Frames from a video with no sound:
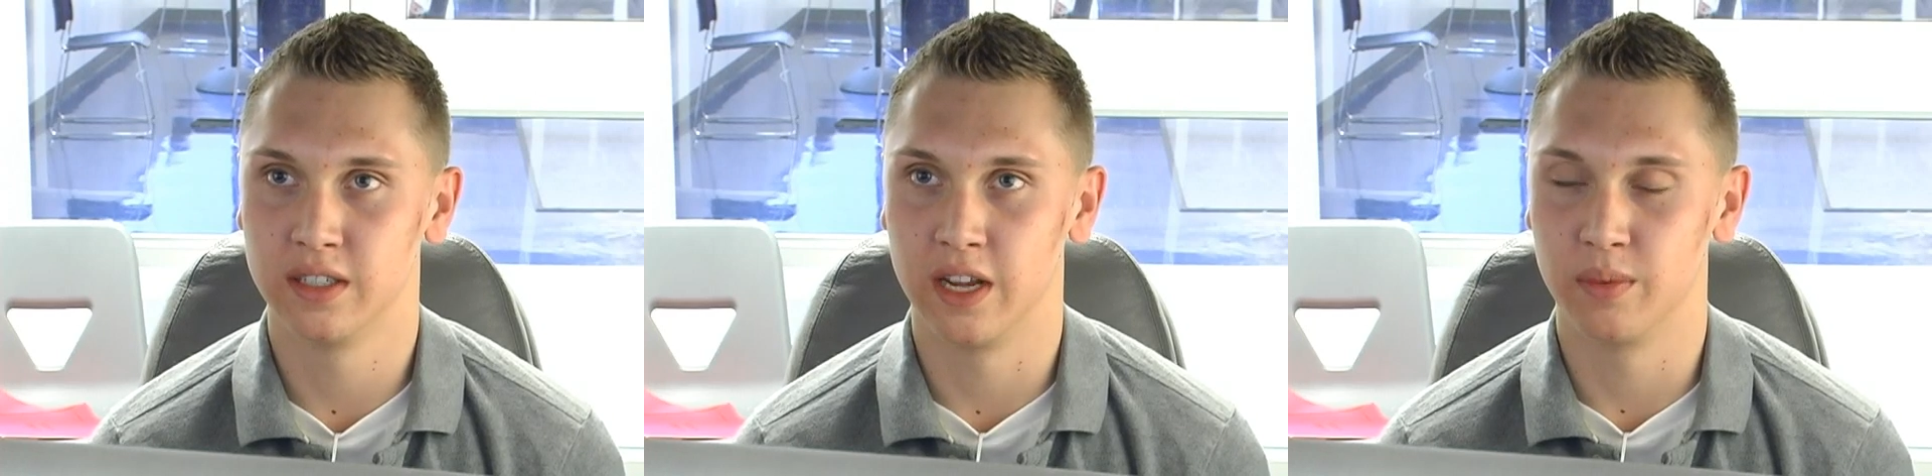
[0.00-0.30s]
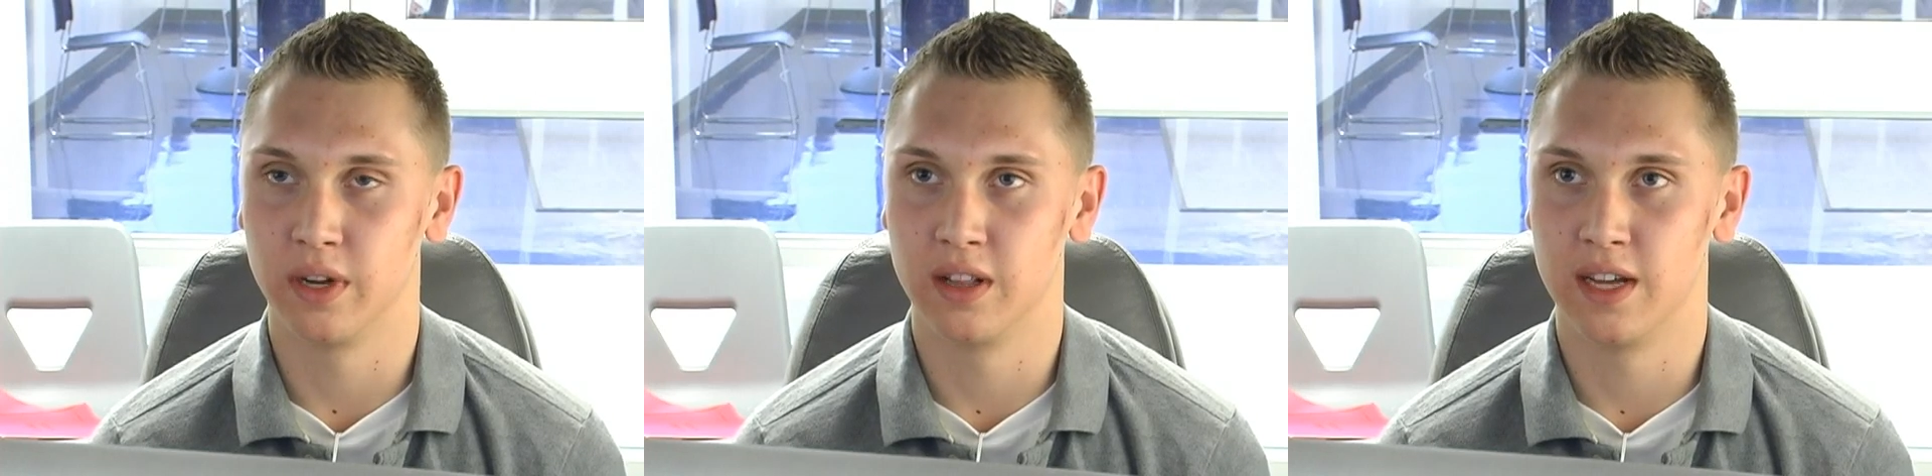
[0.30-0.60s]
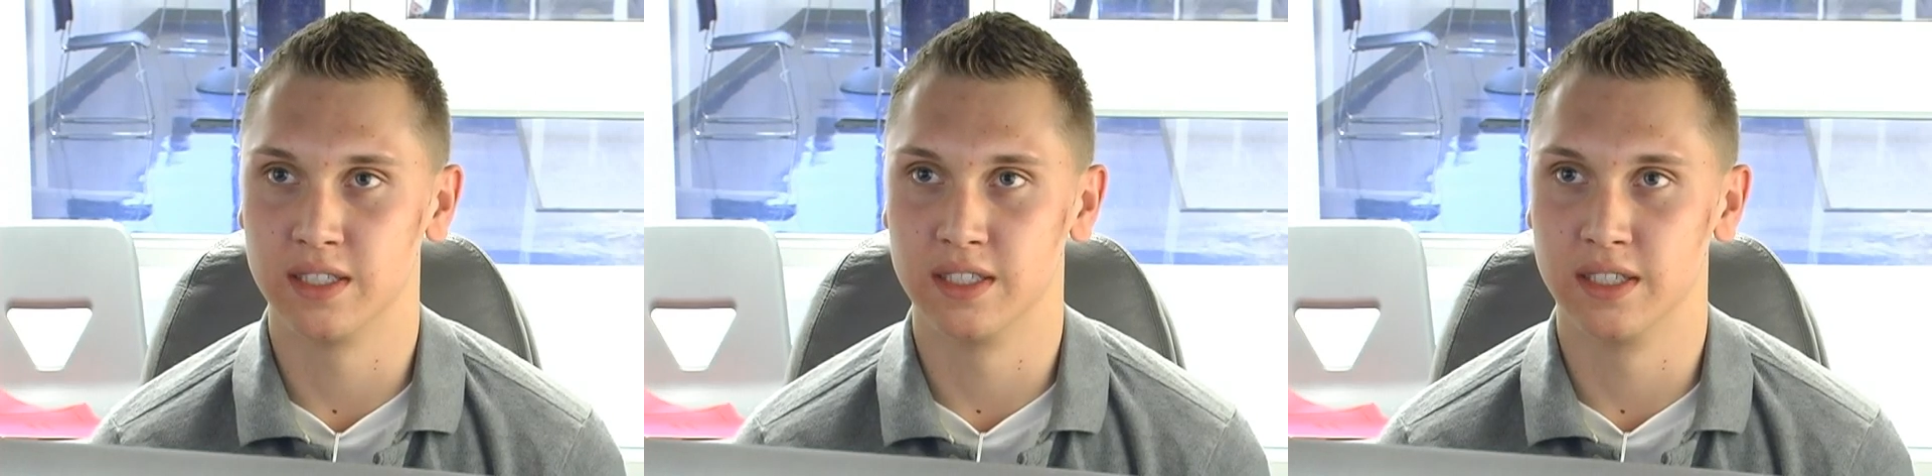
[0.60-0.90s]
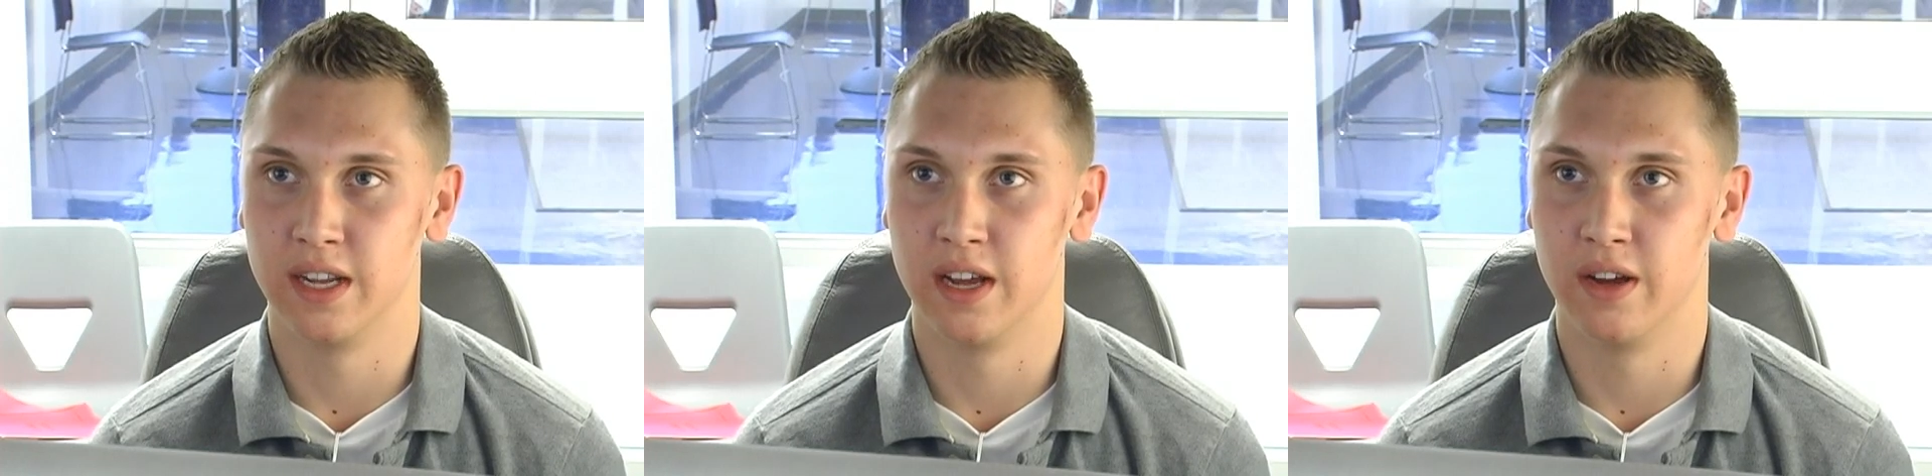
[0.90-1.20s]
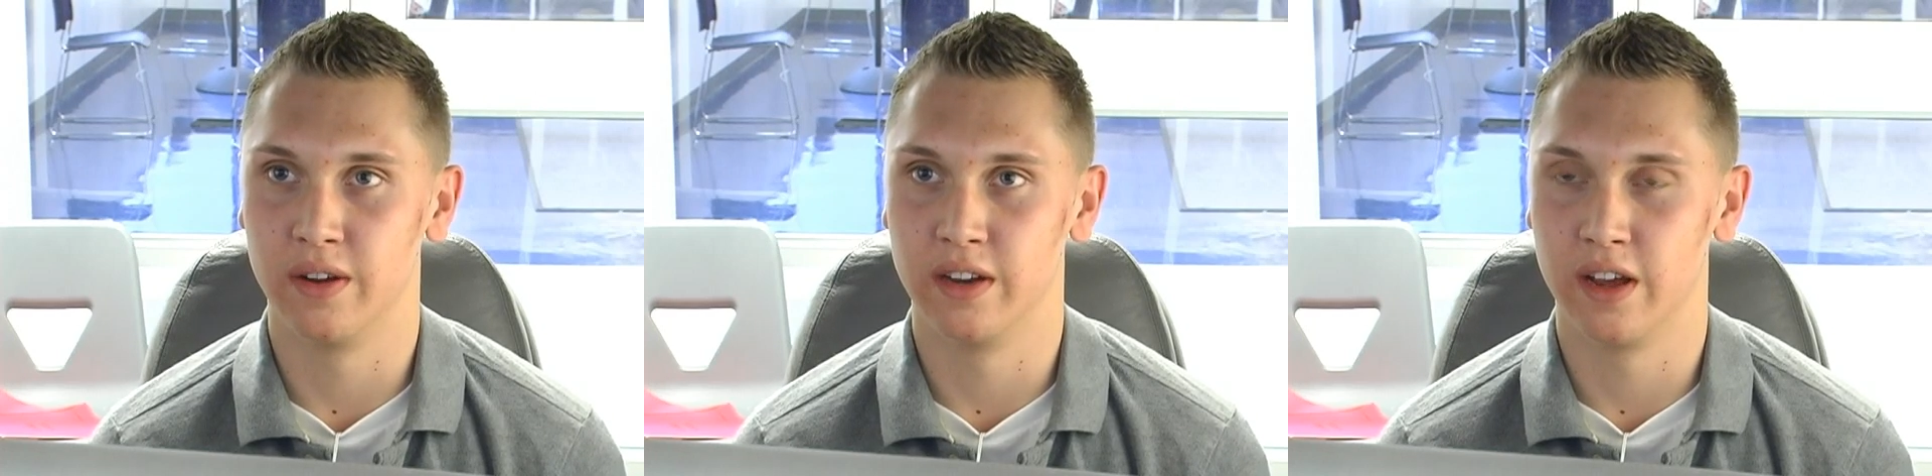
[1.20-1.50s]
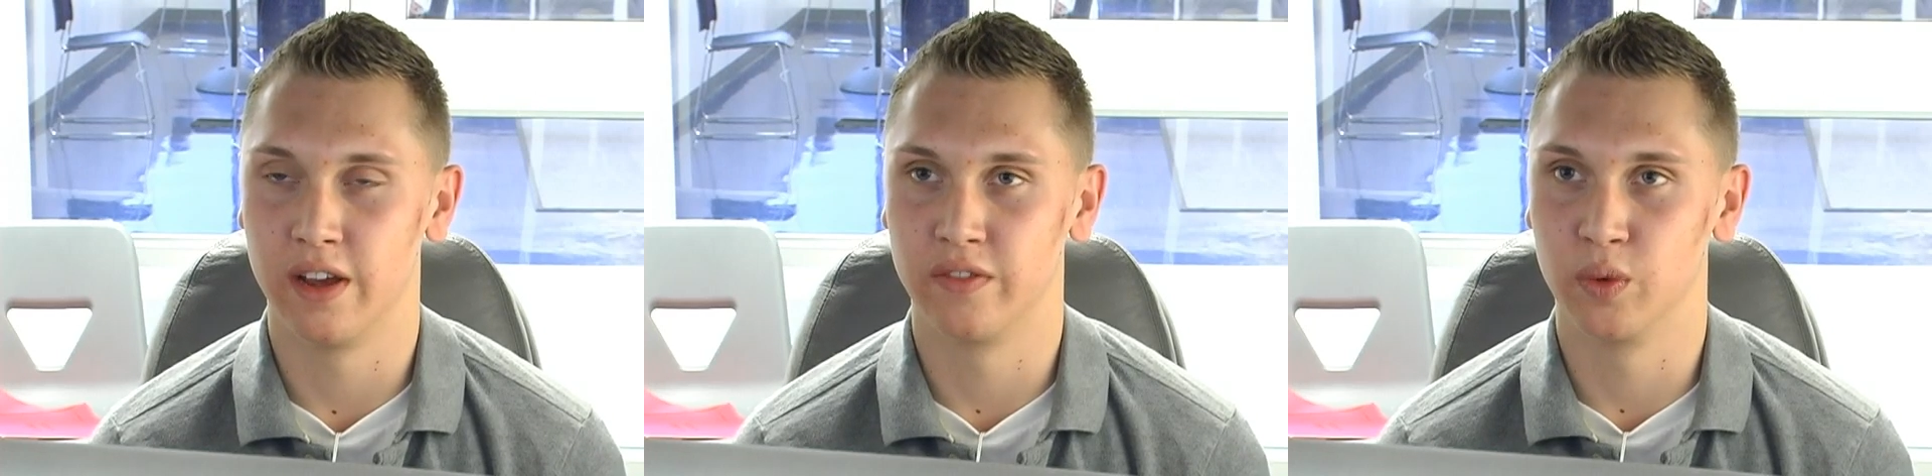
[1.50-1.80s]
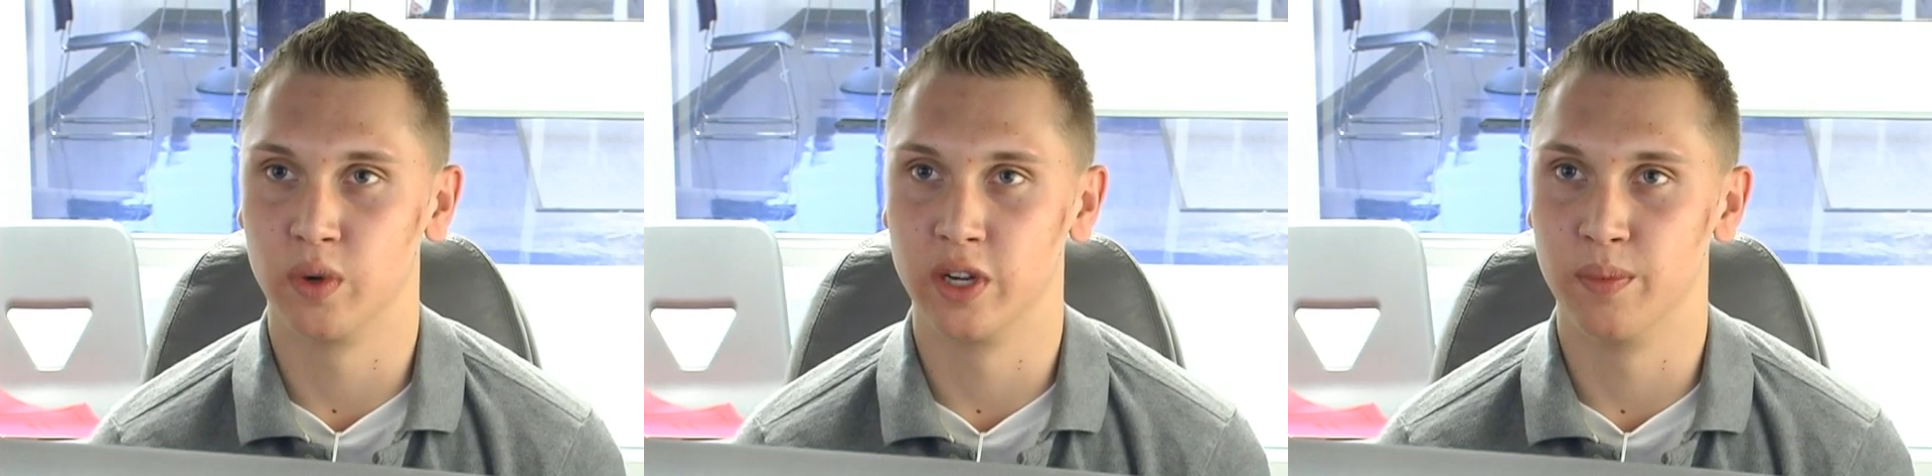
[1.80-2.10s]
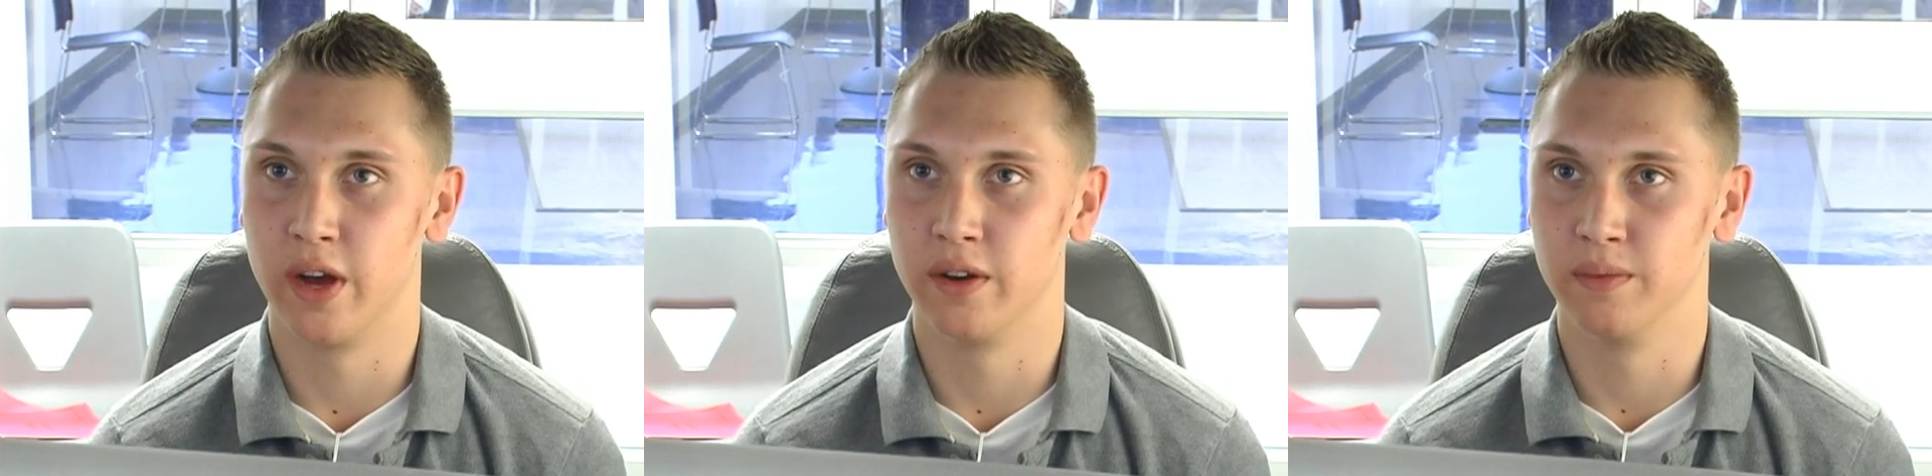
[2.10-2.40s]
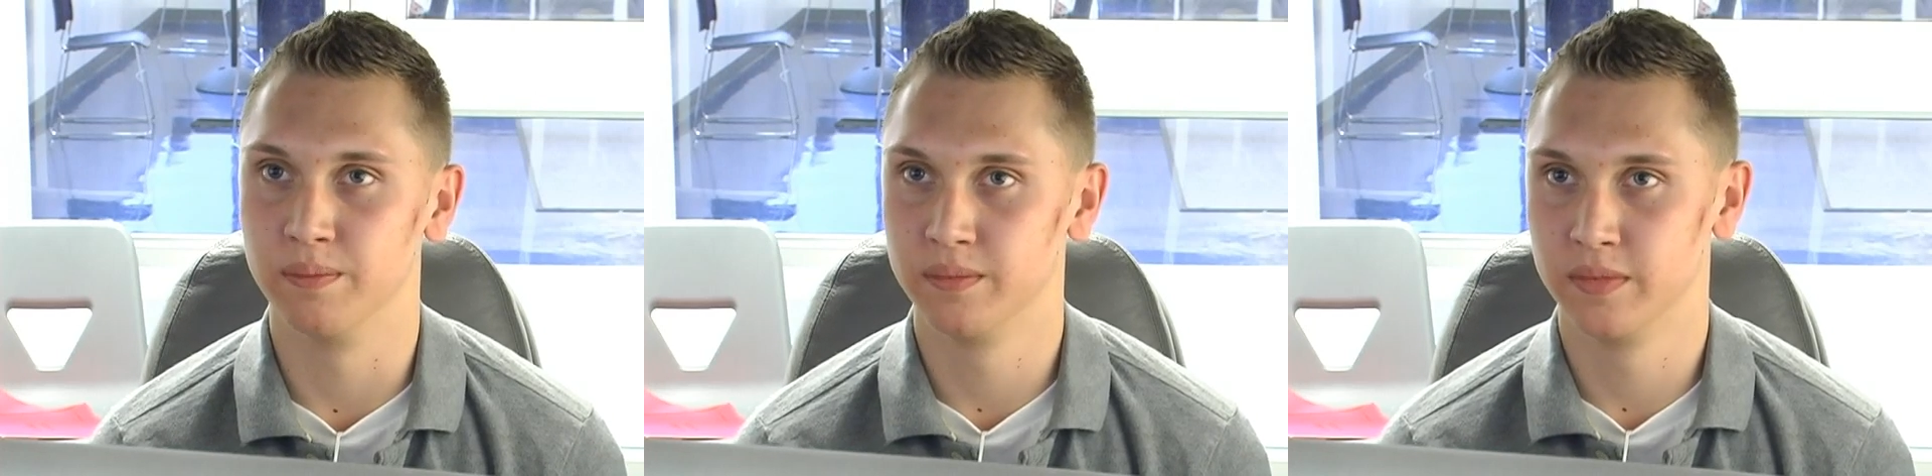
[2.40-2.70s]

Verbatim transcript: take my classes now and not have to worry about them